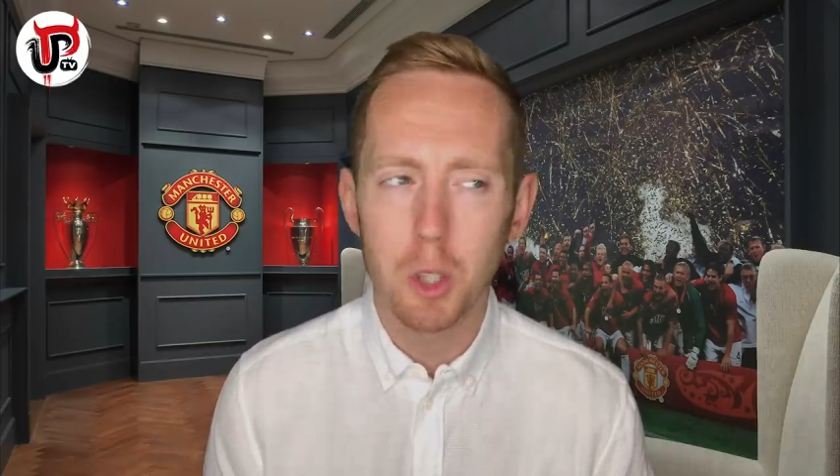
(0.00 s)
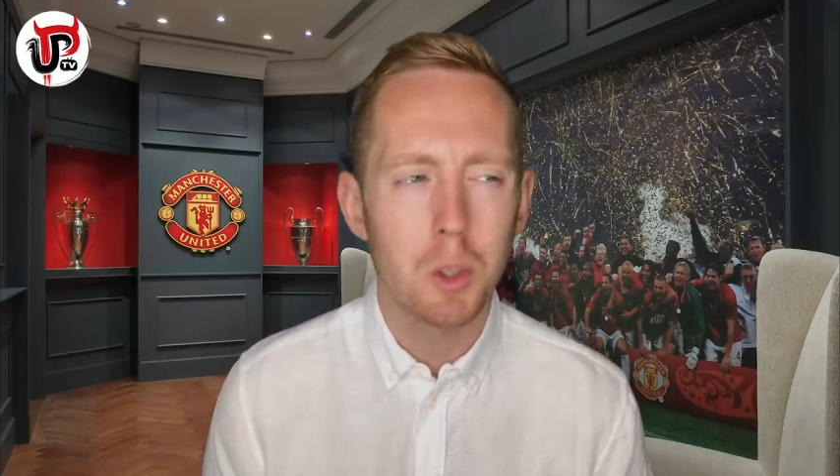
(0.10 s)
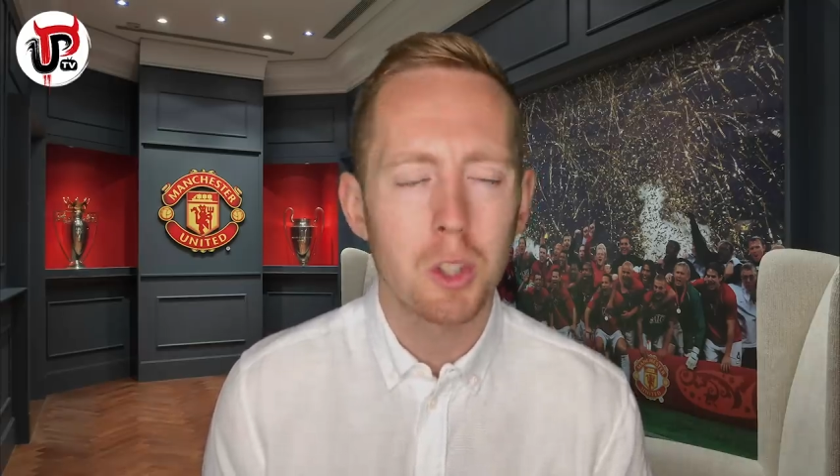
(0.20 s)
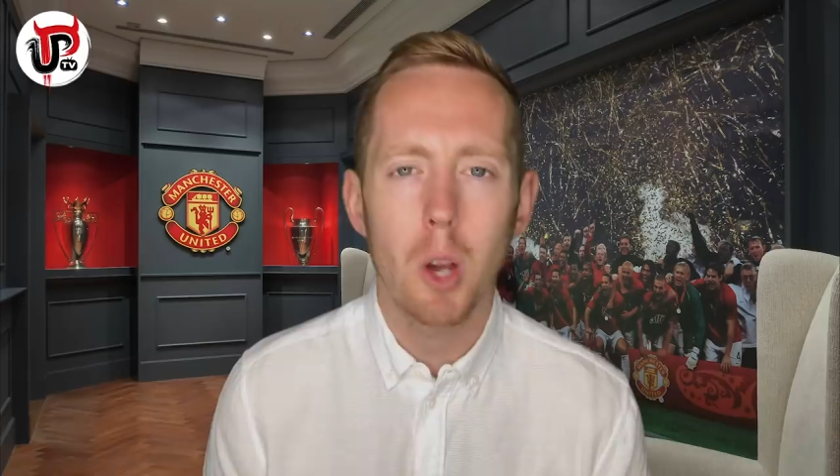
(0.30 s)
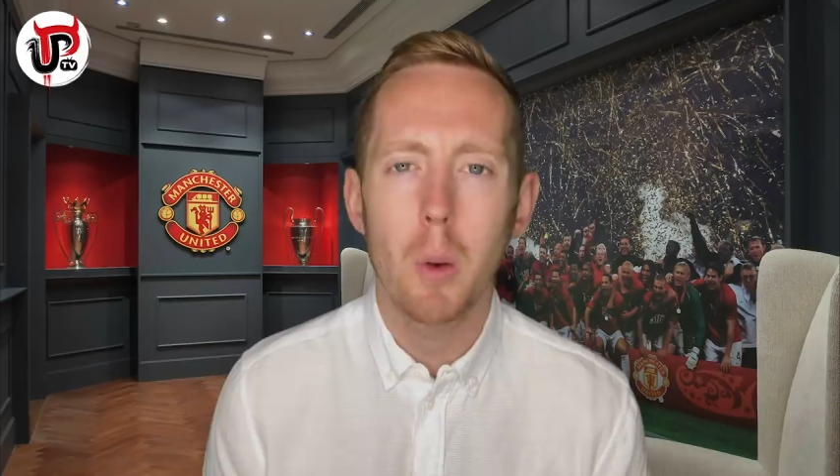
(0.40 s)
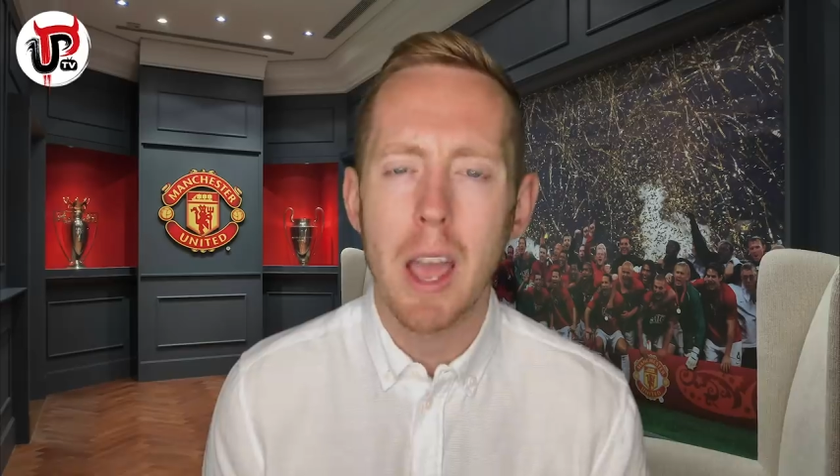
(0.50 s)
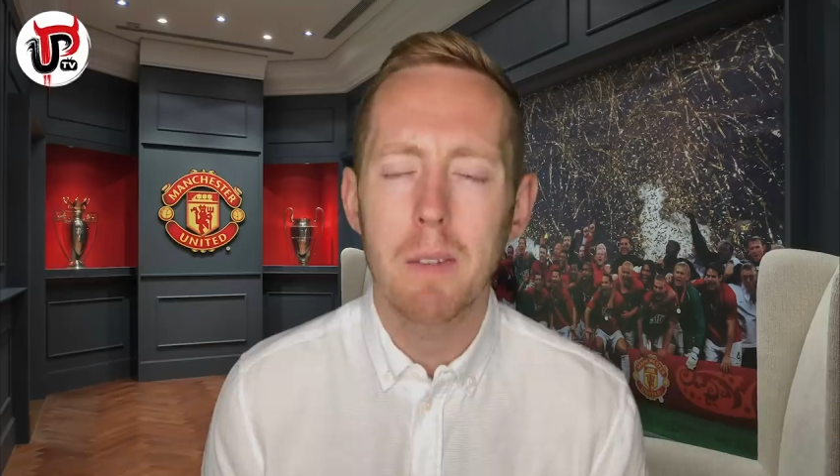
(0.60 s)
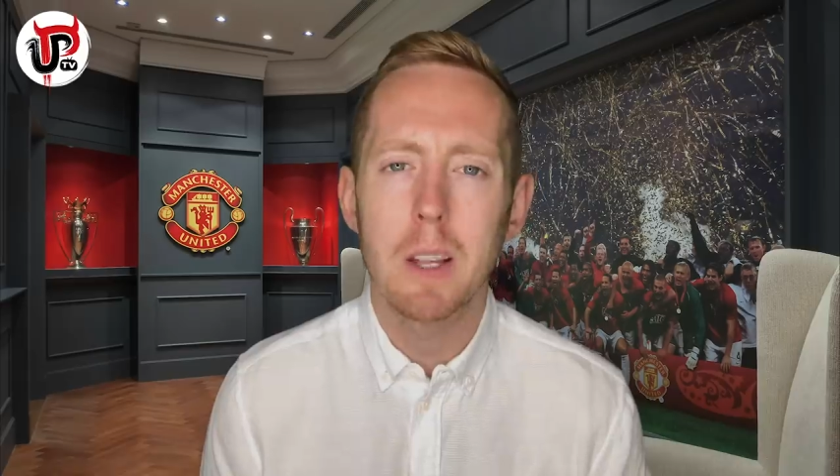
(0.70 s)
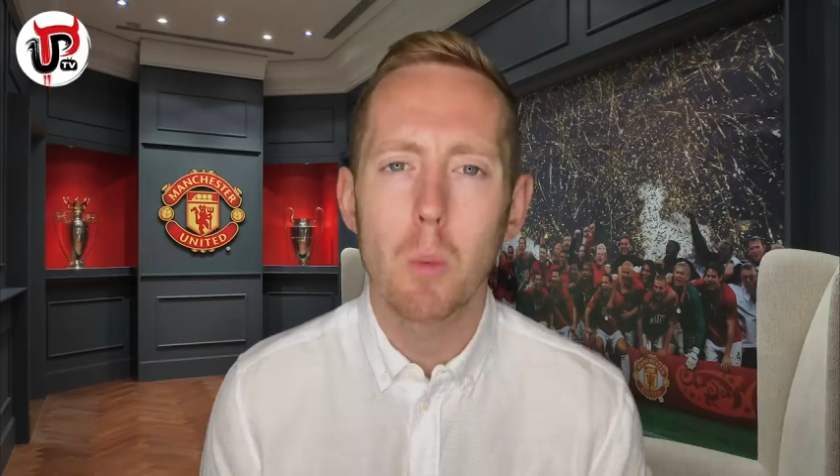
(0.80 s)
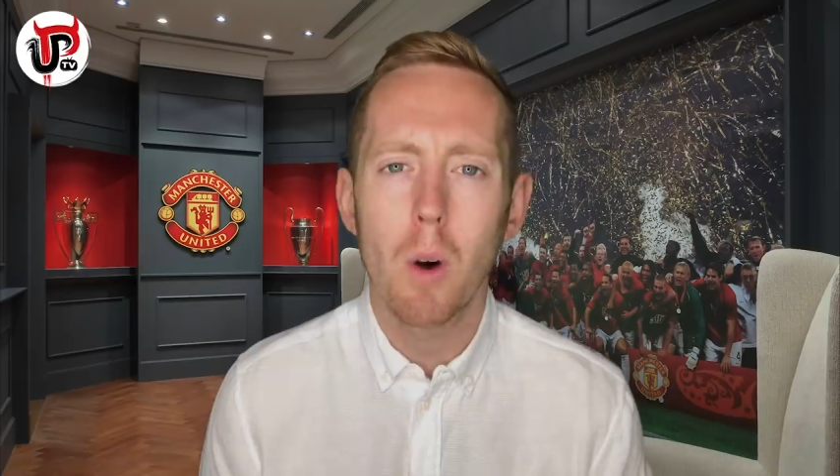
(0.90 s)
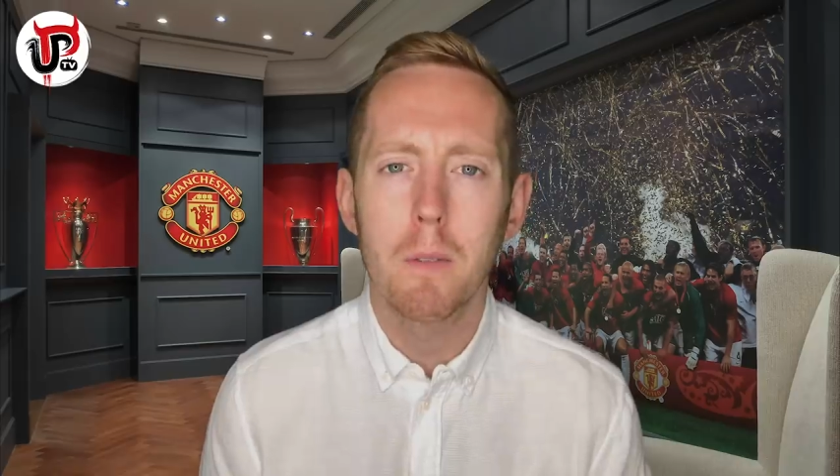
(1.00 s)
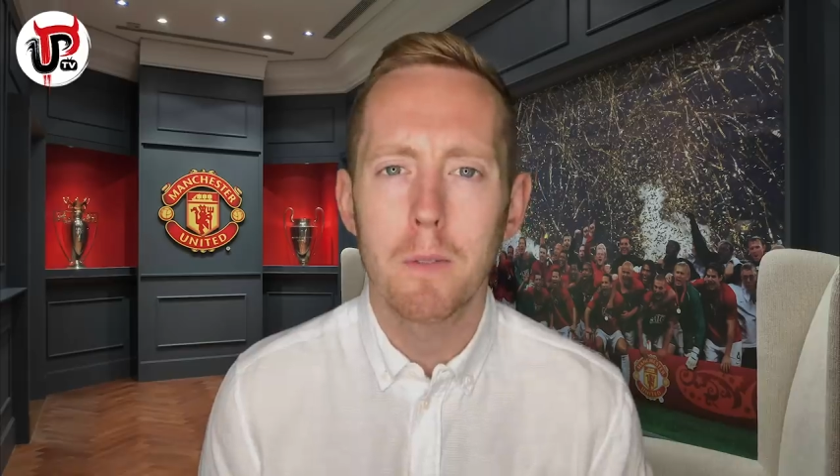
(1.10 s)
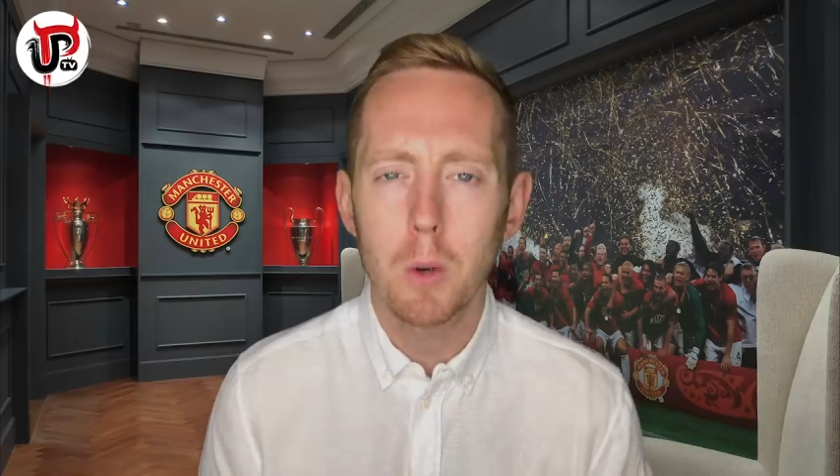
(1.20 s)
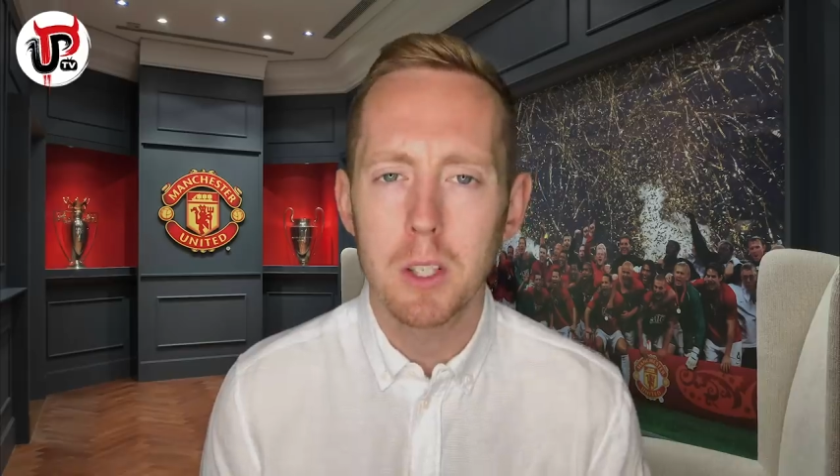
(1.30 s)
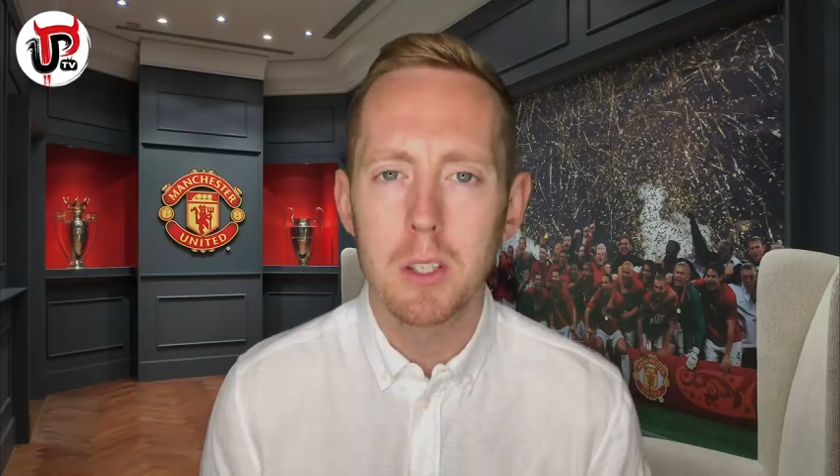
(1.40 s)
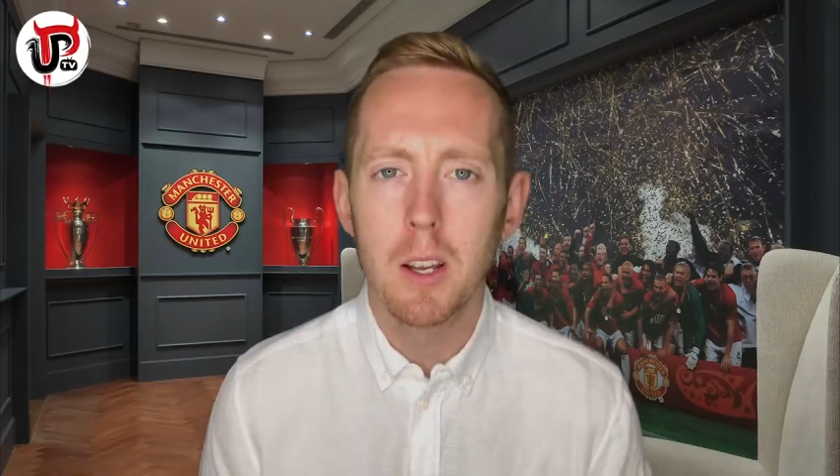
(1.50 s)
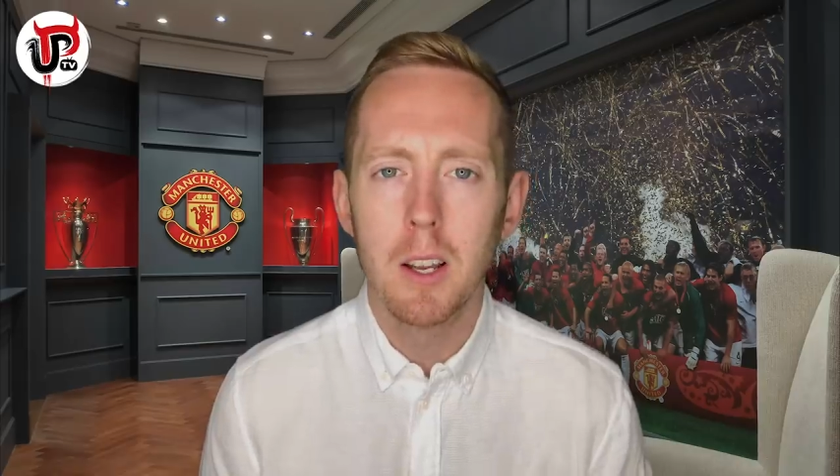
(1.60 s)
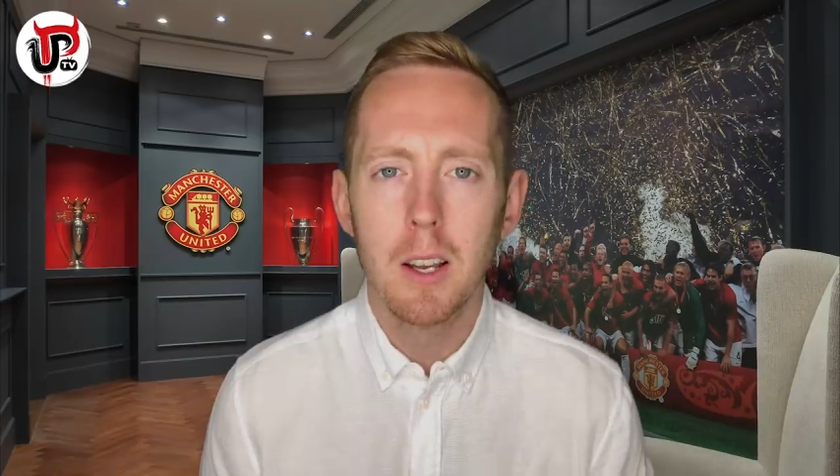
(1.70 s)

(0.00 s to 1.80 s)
who are so heavily one-footed